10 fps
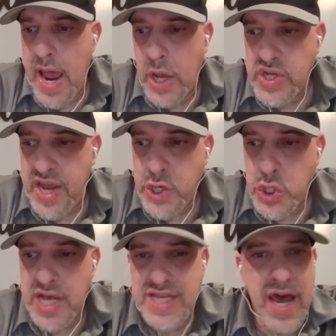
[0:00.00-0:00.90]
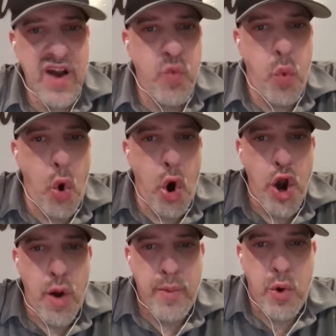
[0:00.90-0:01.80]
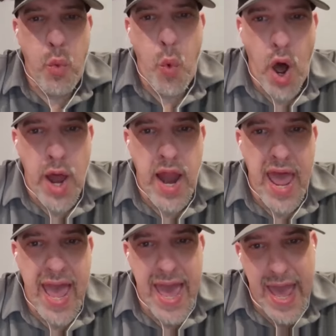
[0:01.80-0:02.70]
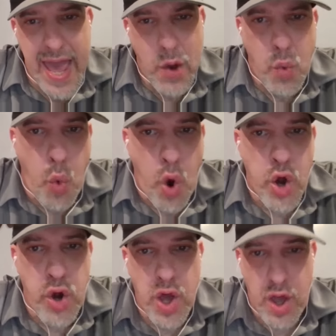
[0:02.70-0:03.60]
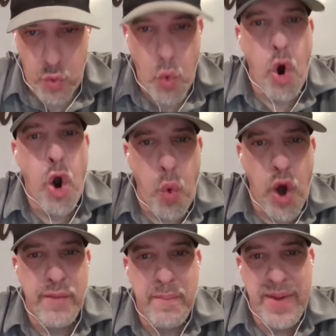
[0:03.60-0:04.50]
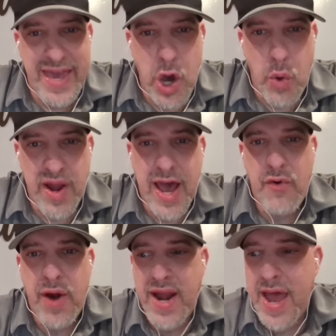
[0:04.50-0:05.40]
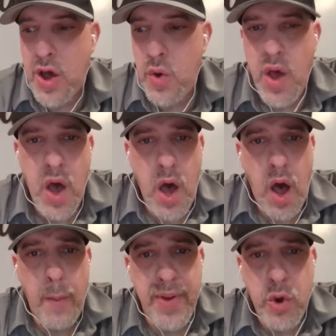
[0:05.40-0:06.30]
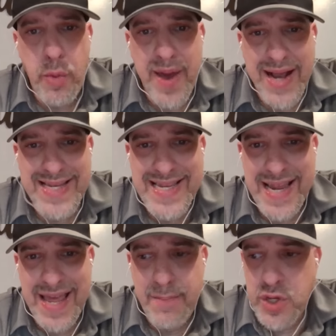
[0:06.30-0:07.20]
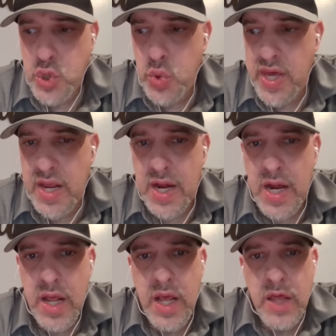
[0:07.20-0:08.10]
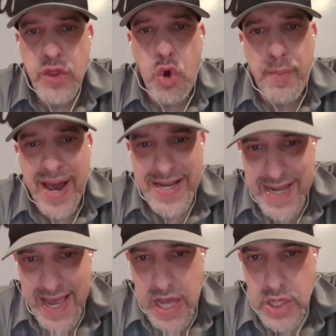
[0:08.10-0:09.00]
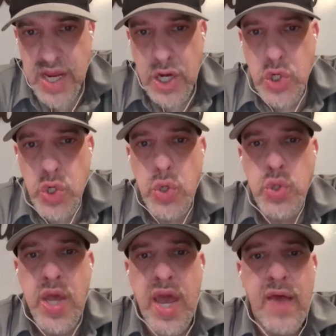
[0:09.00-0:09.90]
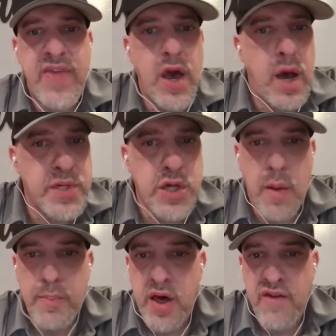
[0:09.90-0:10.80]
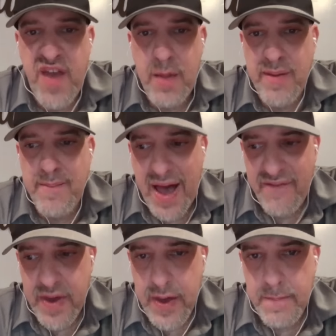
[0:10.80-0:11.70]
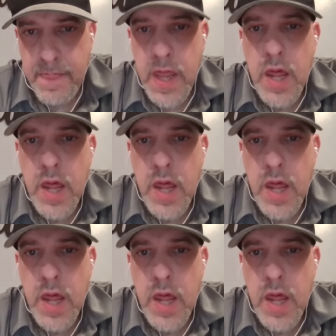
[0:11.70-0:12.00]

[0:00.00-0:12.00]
Hell's Angels. That's kind of war number 1A, one uh, war 1B going on right now up in Quebec City between the Quebec City Hells Angels and the upstart Blood Family Mafia,